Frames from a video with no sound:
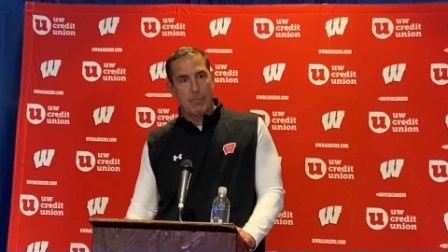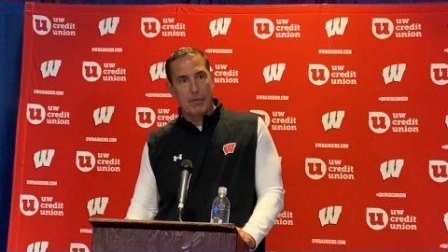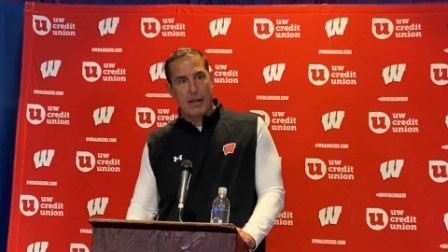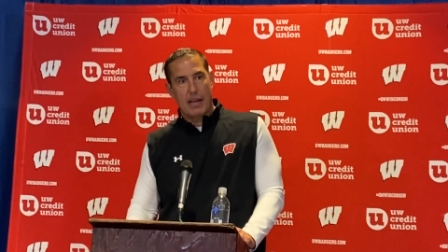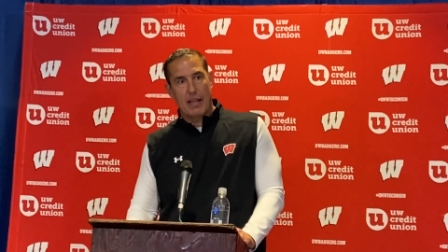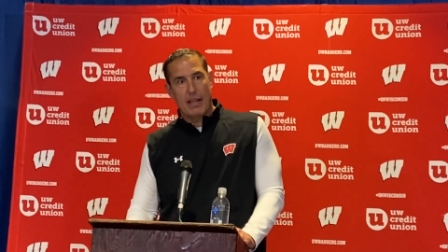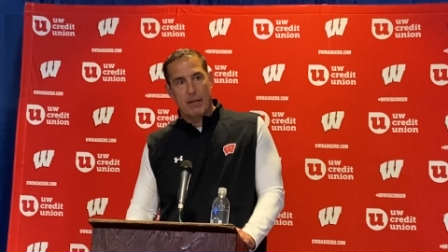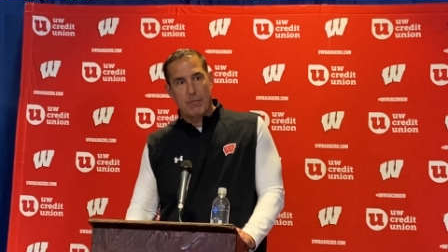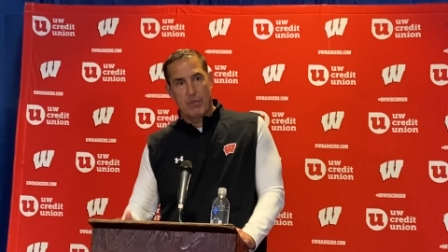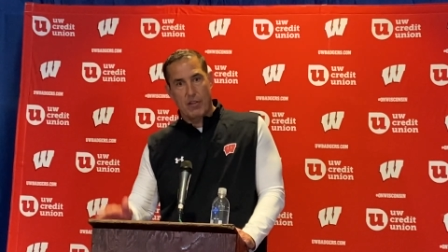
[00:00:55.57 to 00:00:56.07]

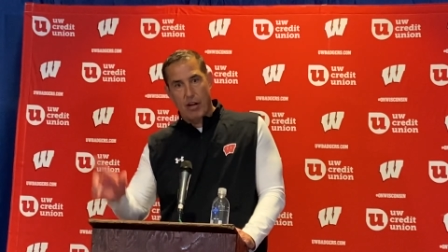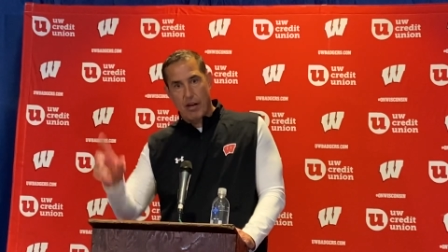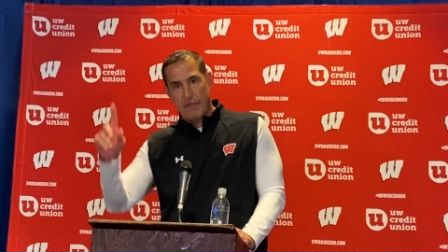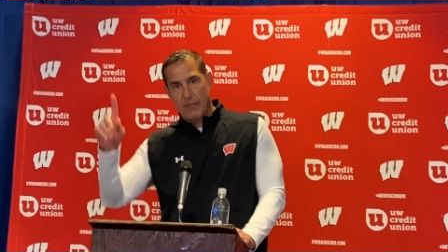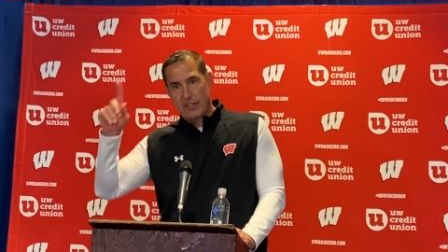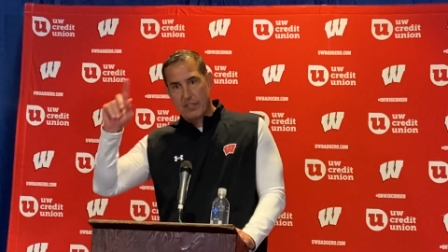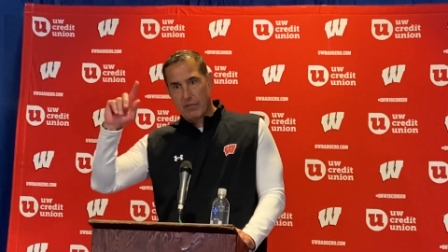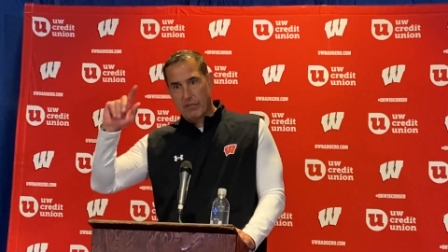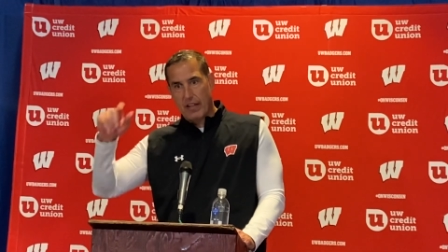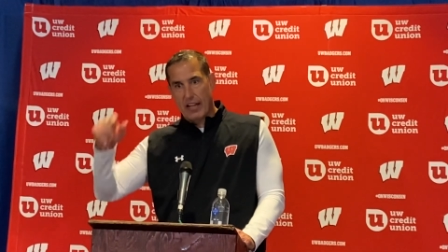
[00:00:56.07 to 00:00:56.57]
And the
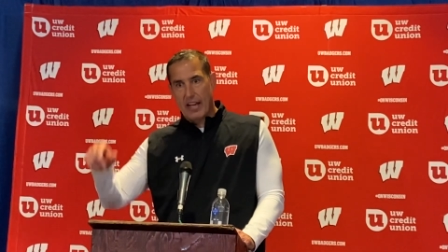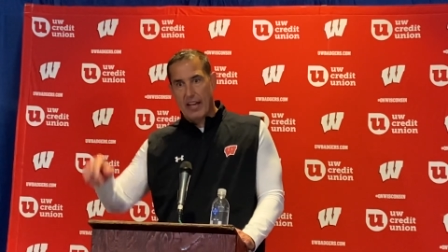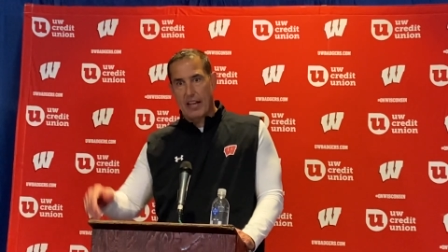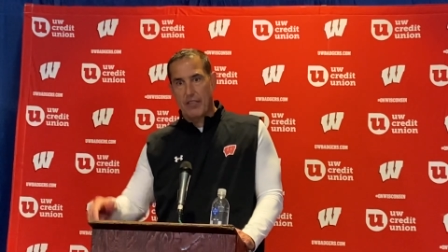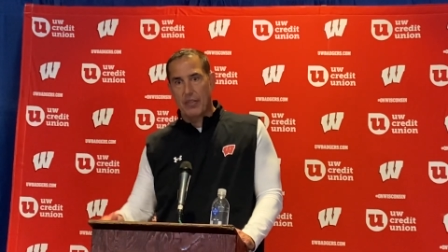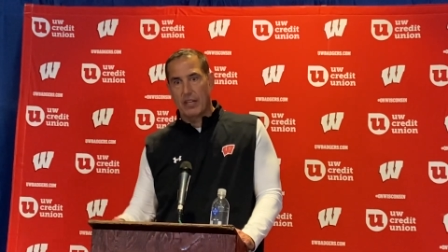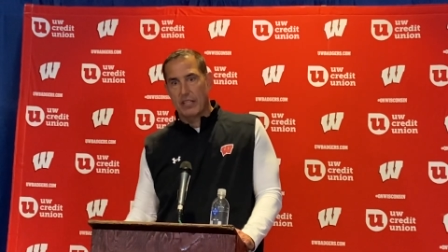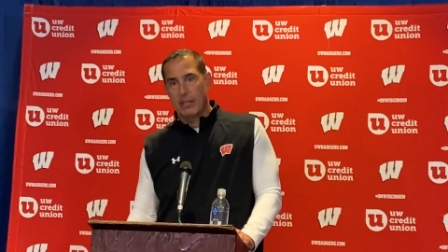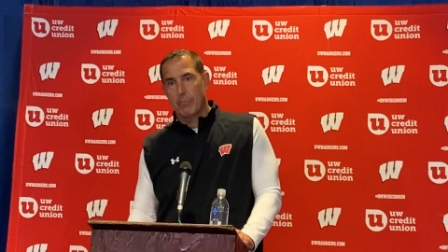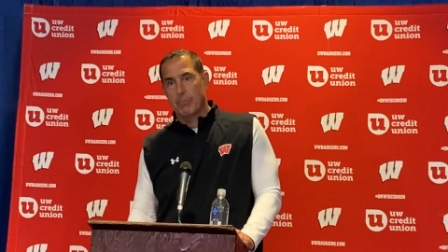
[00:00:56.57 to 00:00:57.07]
offensive line, I
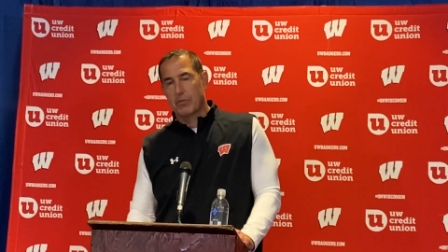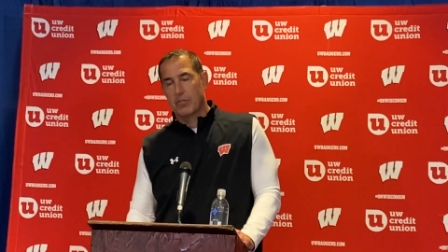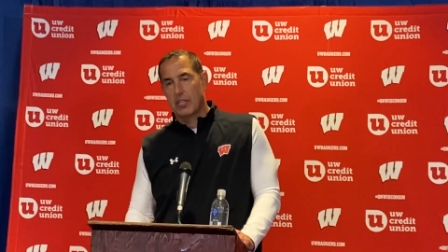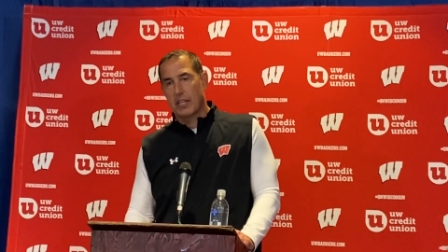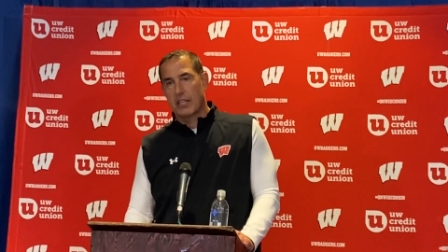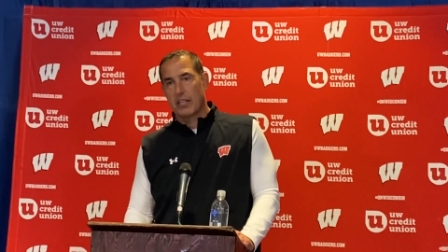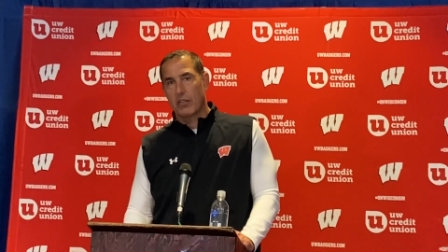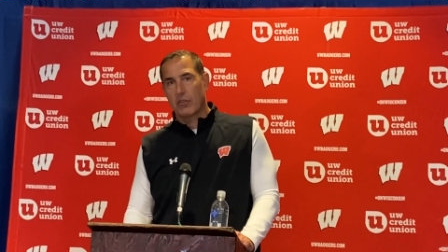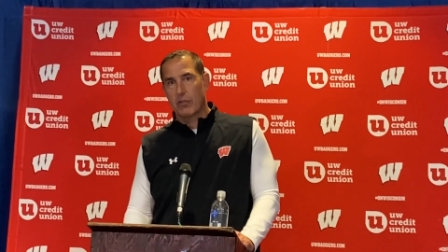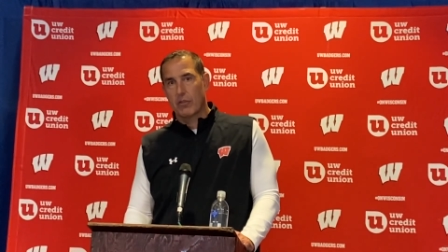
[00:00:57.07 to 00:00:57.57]
think, in
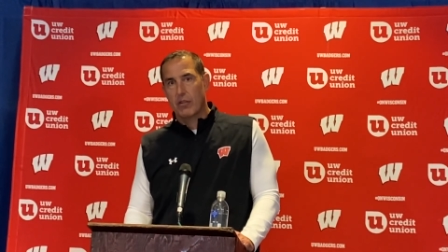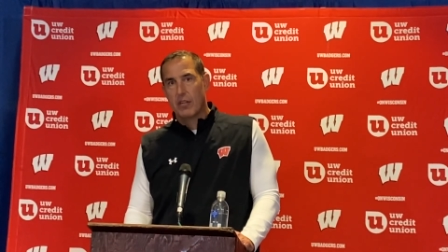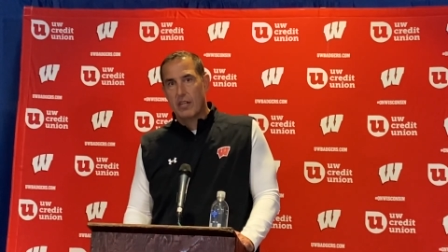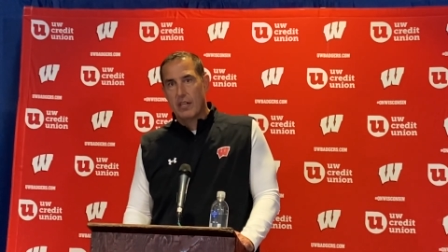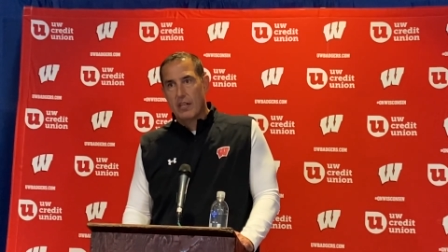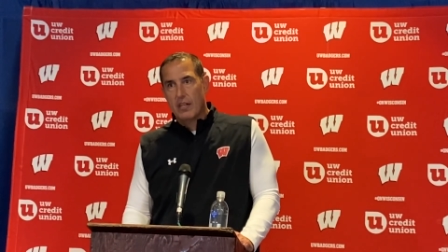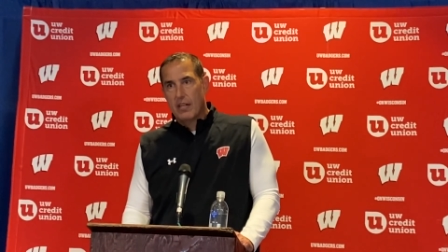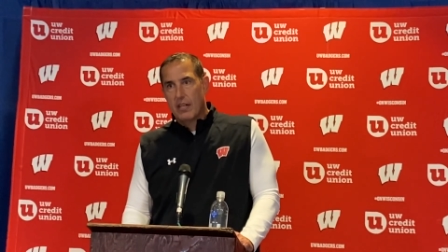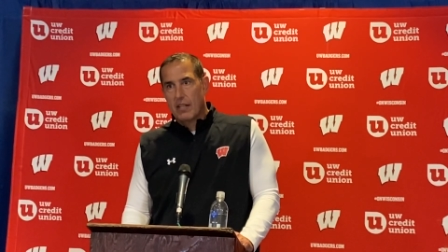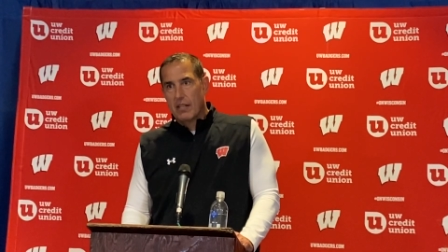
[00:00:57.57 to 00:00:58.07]
particular,
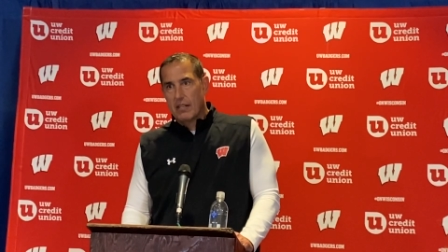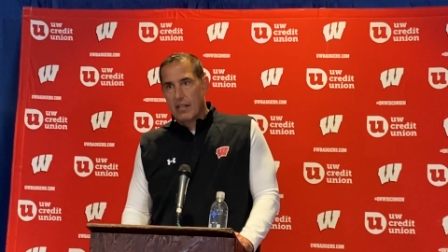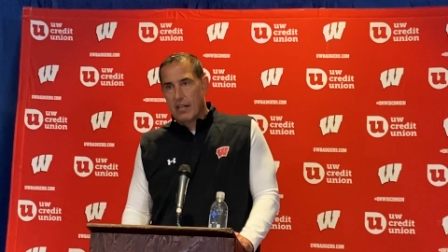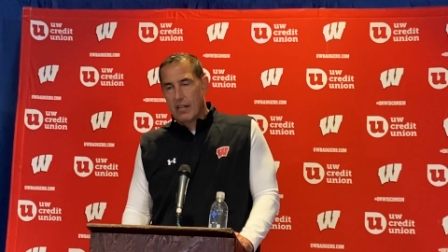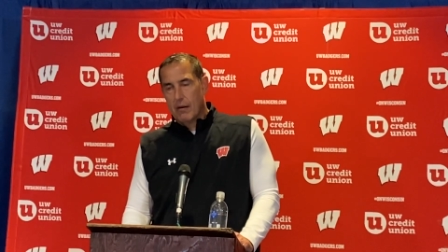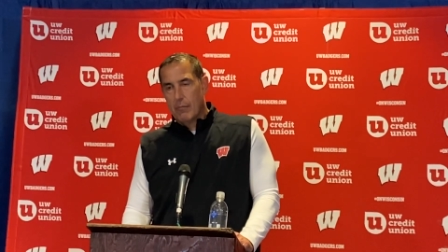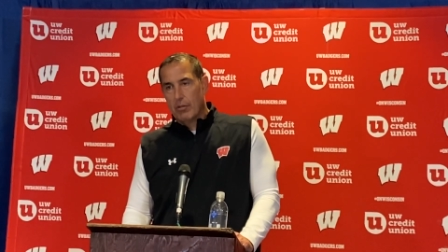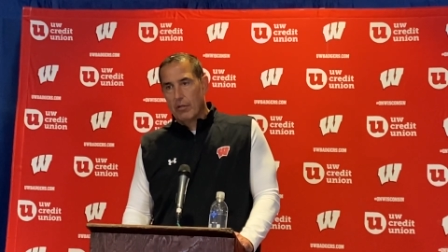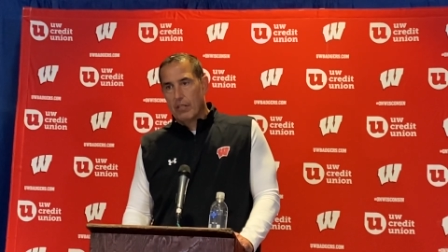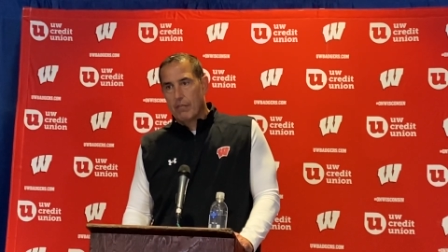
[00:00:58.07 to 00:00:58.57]
did an
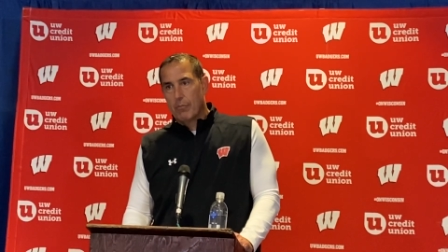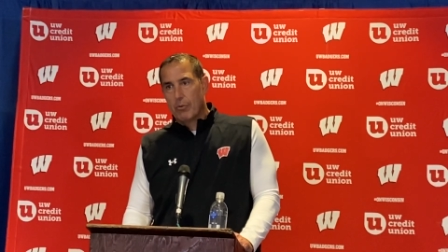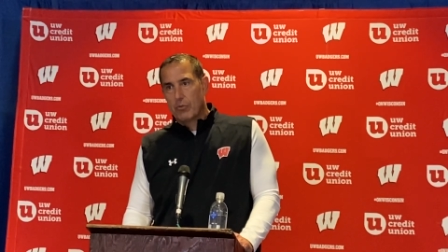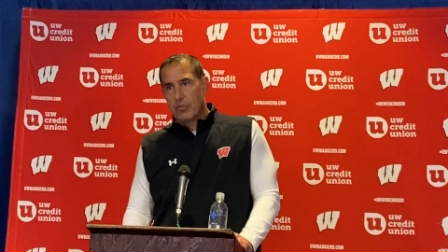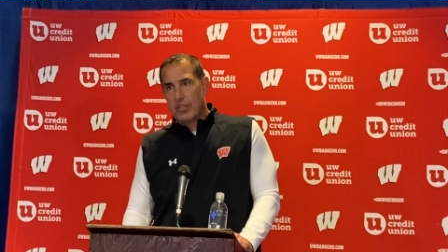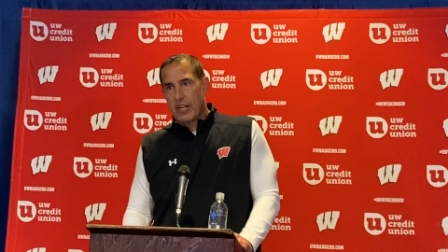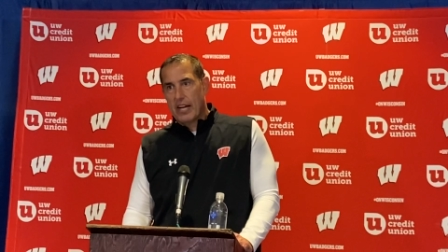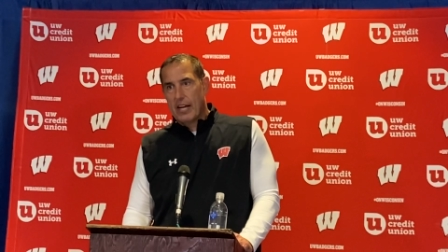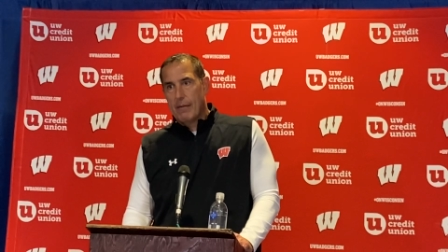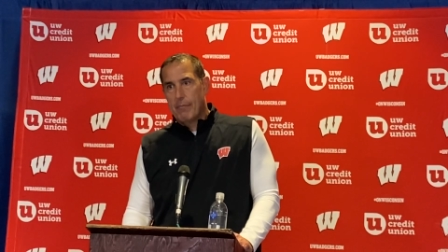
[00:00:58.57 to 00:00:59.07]
unbelievable
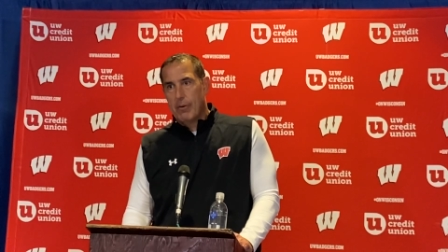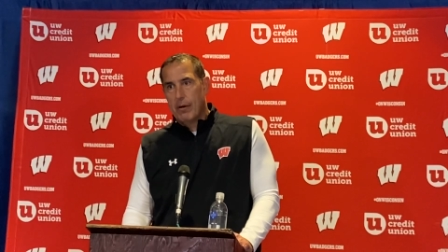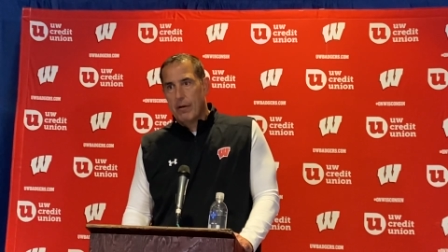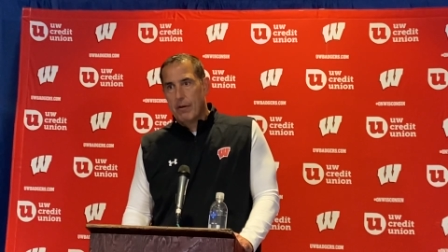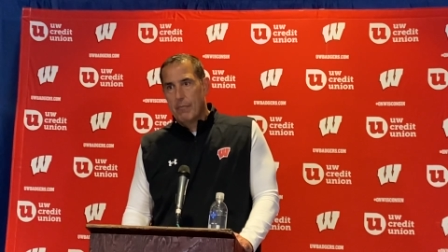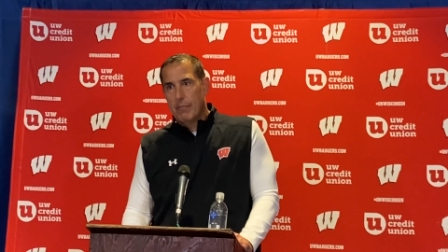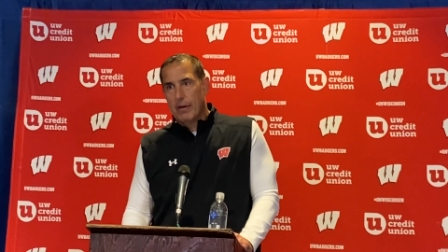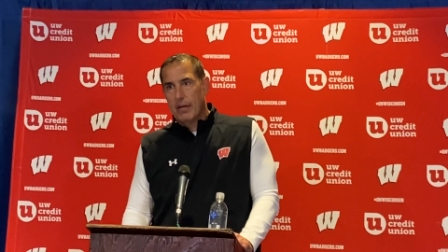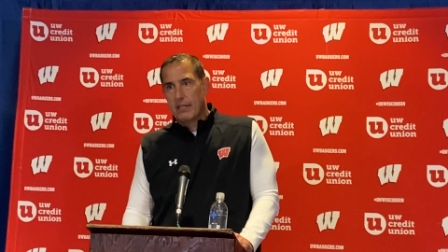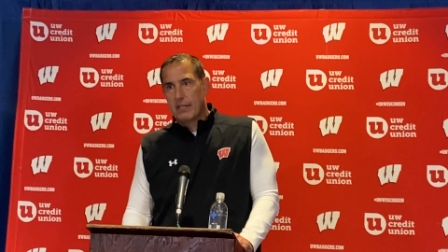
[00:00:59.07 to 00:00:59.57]
job,
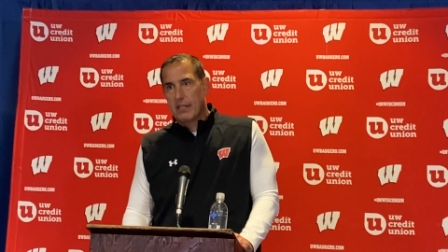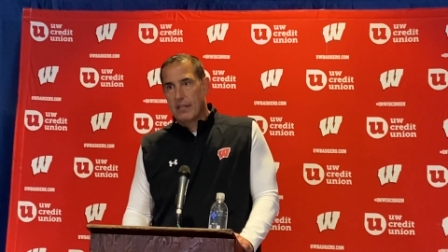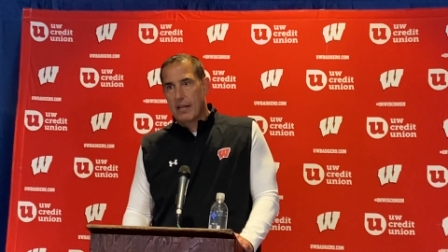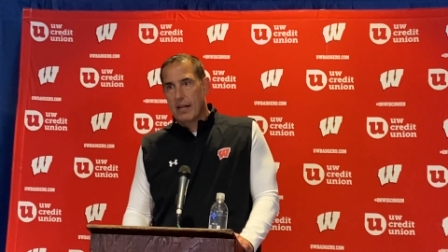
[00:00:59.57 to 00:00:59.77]
but